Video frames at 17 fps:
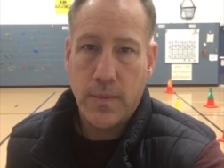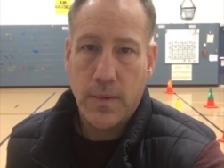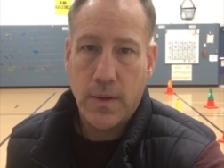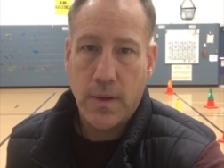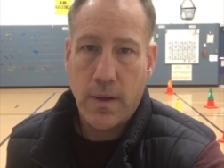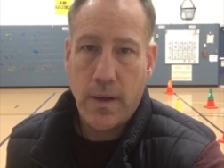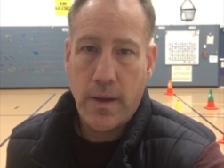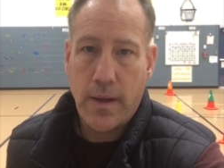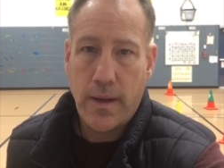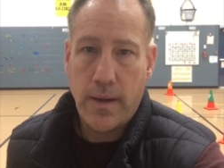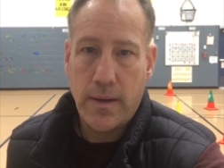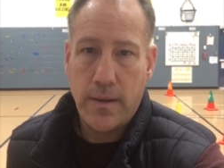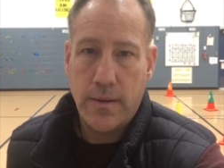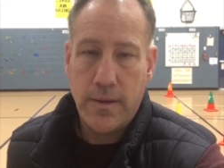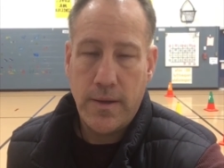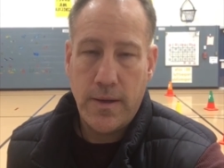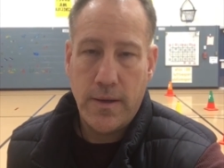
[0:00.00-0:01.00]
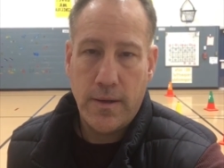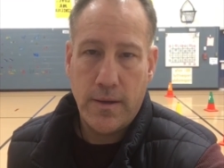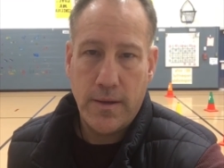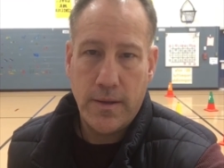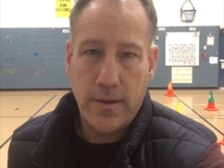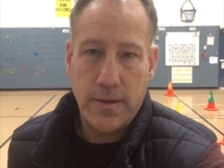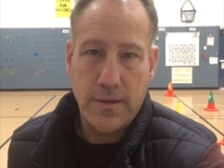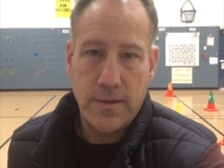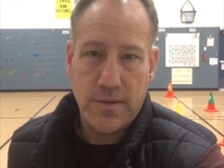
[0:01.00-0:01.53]
And here
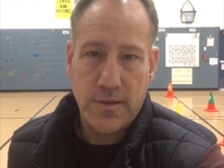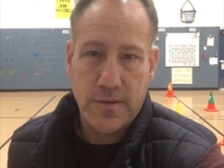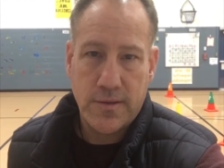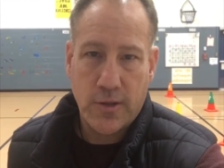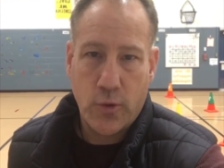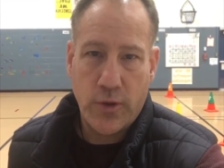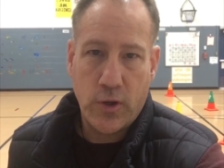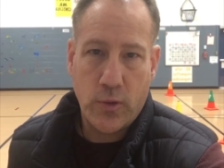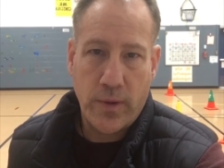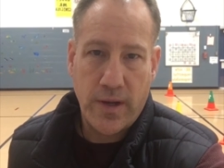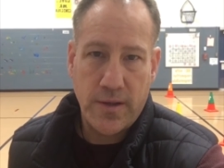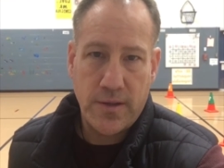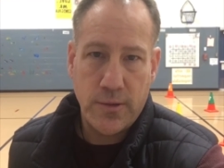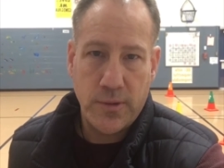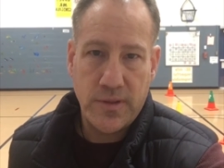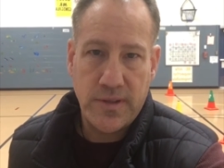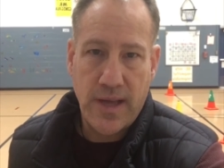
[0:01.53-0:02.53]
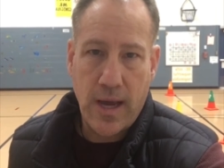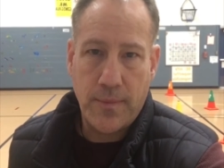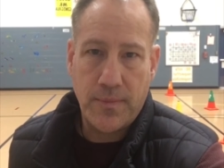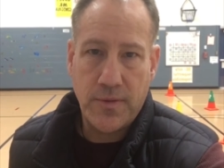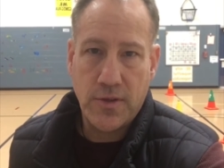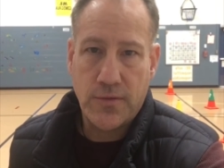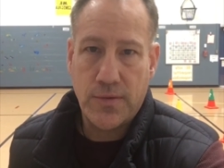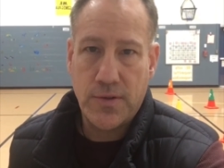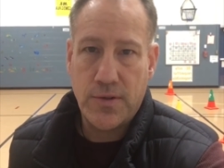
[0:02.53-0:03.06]
is just a quick way to adapt
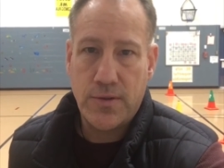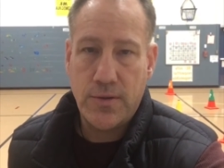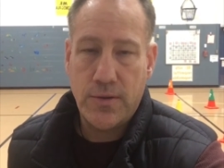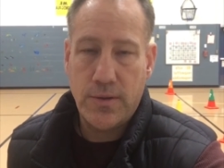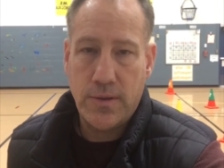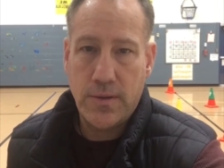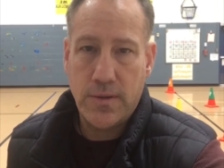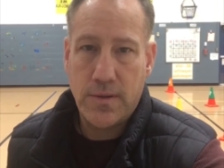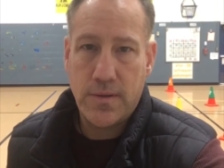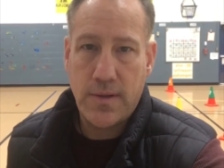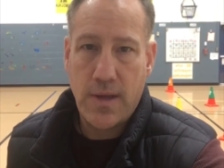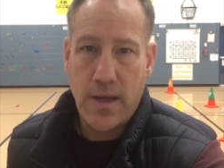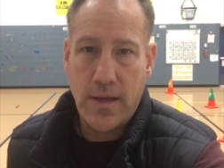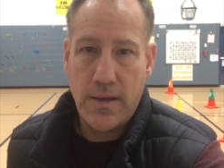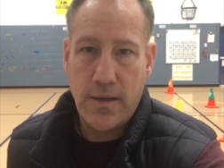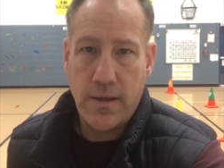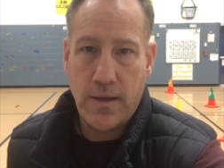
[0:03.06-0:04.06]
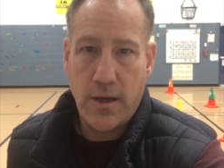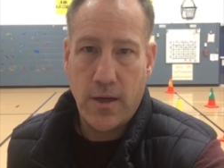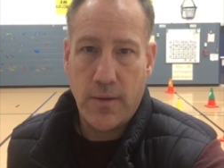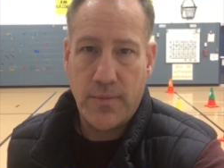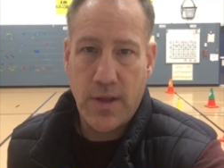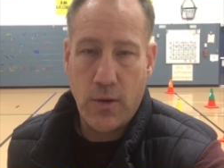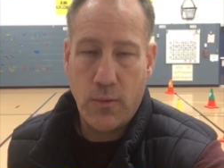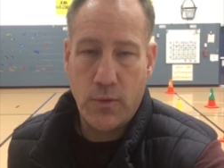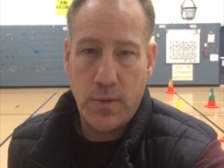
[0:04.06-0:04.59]
this for students that need help,
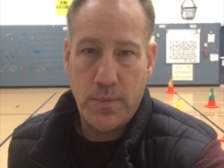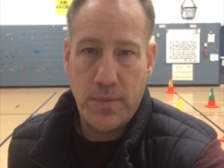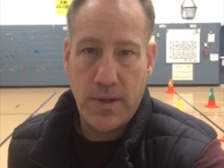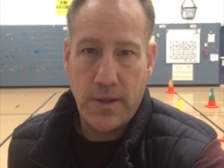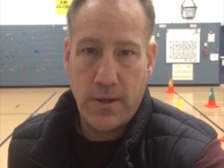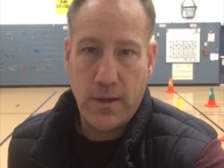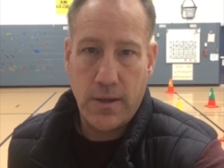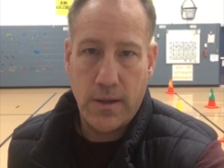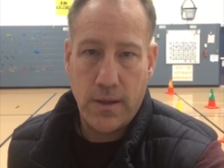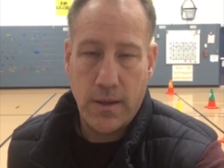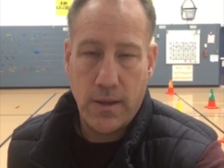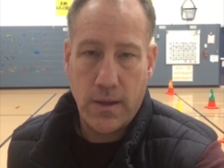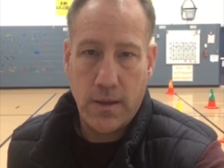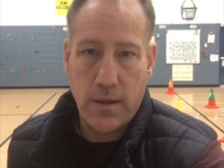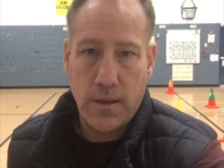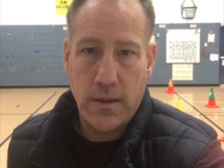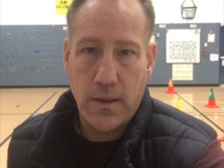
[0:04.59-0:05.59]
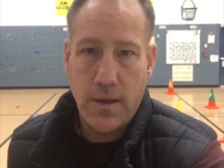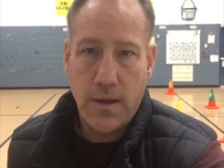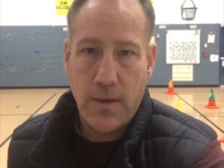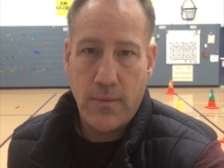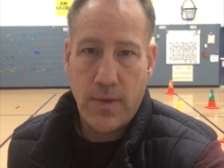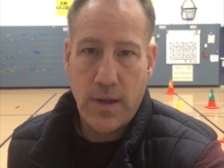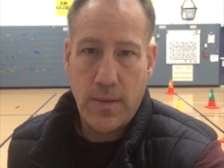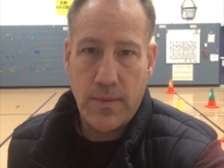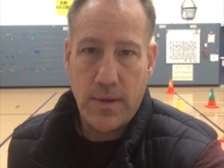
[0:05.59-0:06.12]
that would be in a, uh,
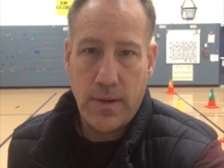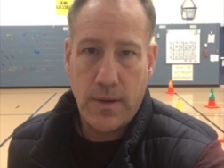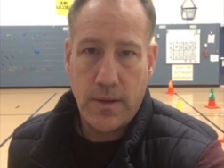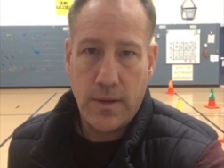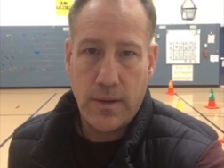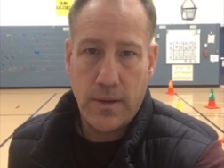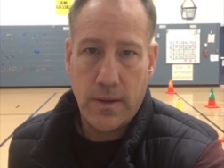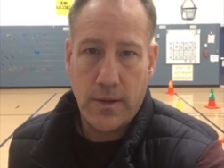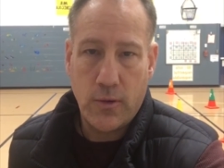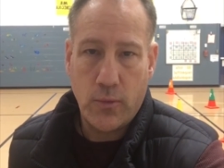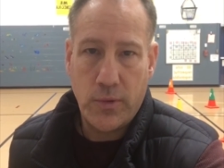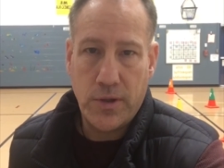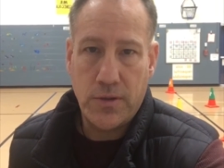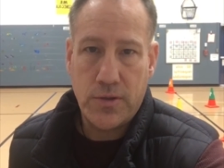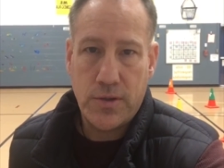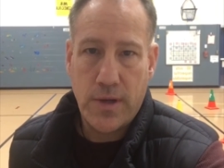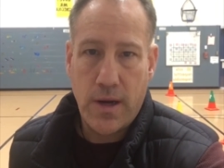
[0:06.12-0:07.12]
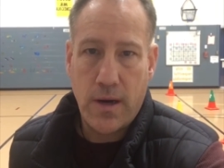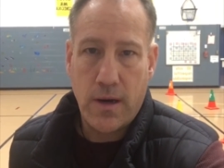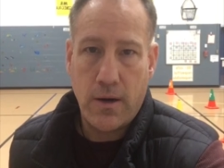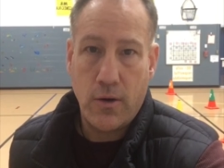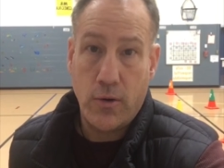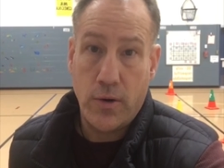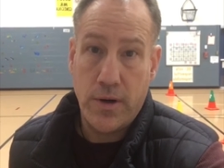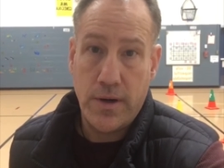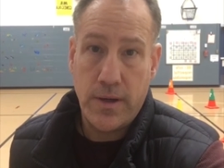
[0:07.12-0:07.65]
maybe in a wheelchair
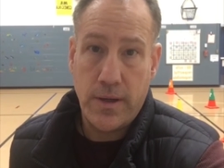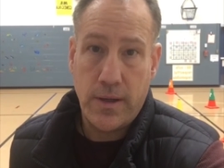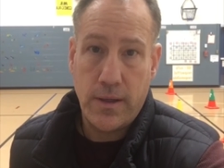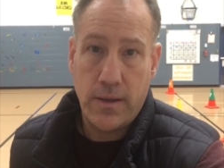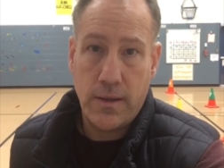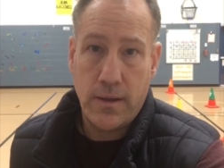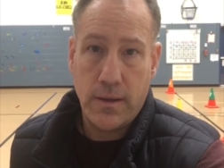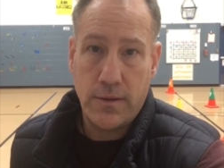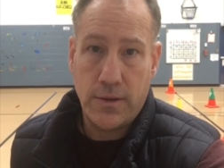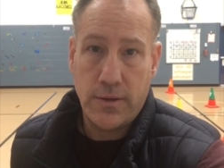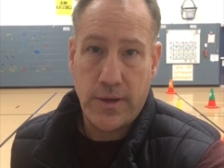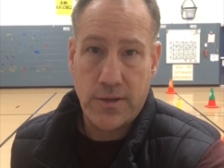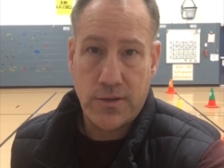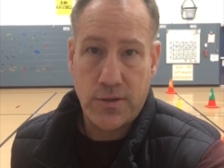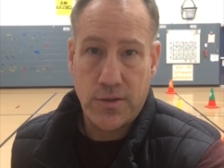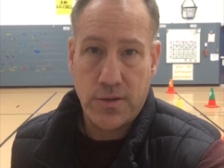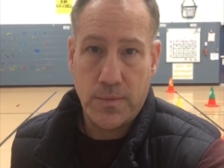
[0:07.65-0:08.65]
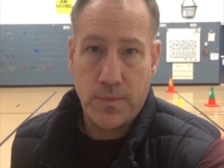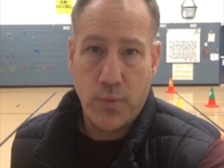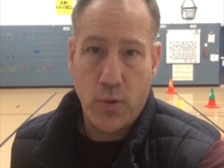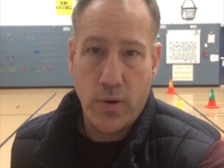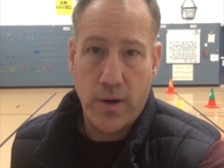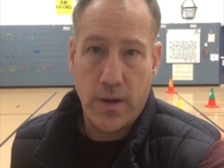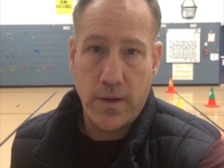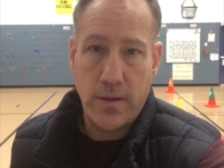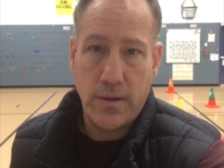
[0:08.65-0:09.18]
or need a little extra
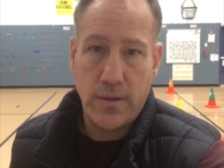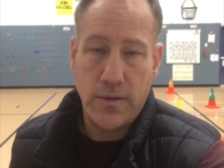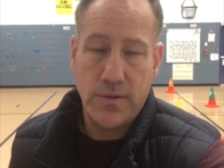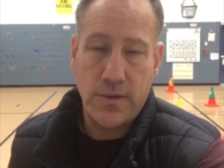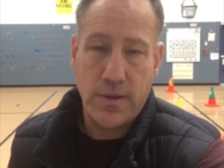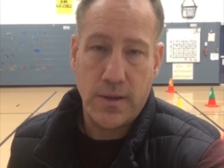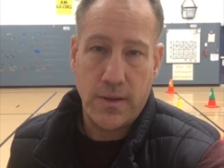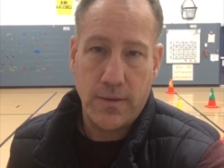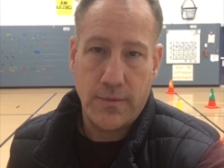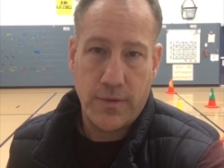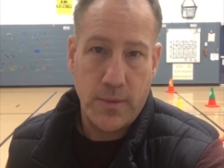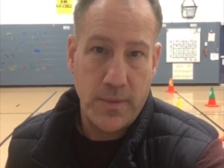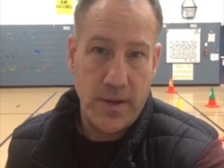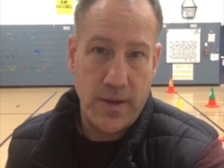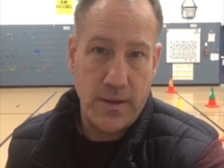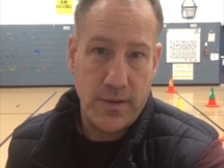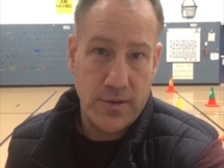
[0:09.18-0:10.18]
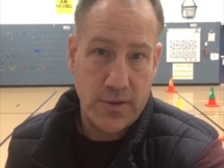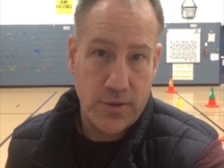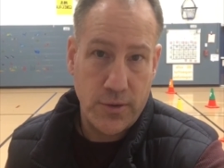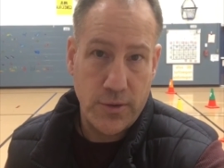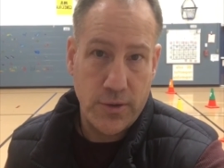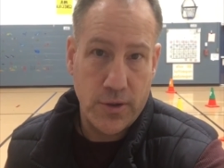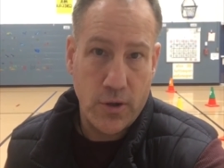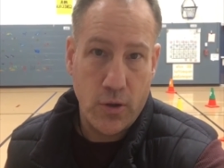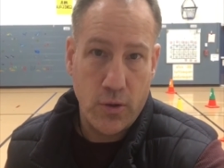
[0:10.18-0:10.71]
support, using, for me, the
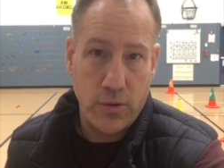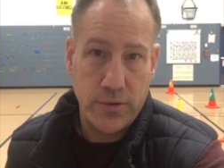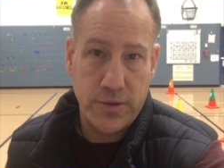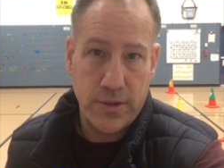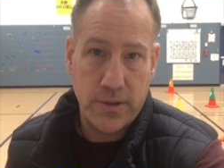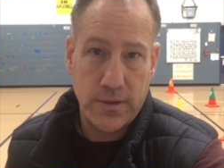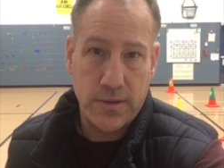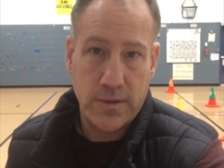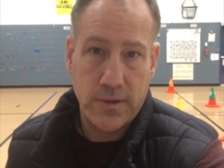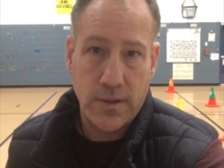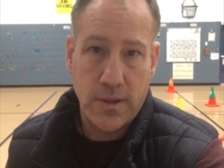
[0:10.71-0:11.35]
scooter holders.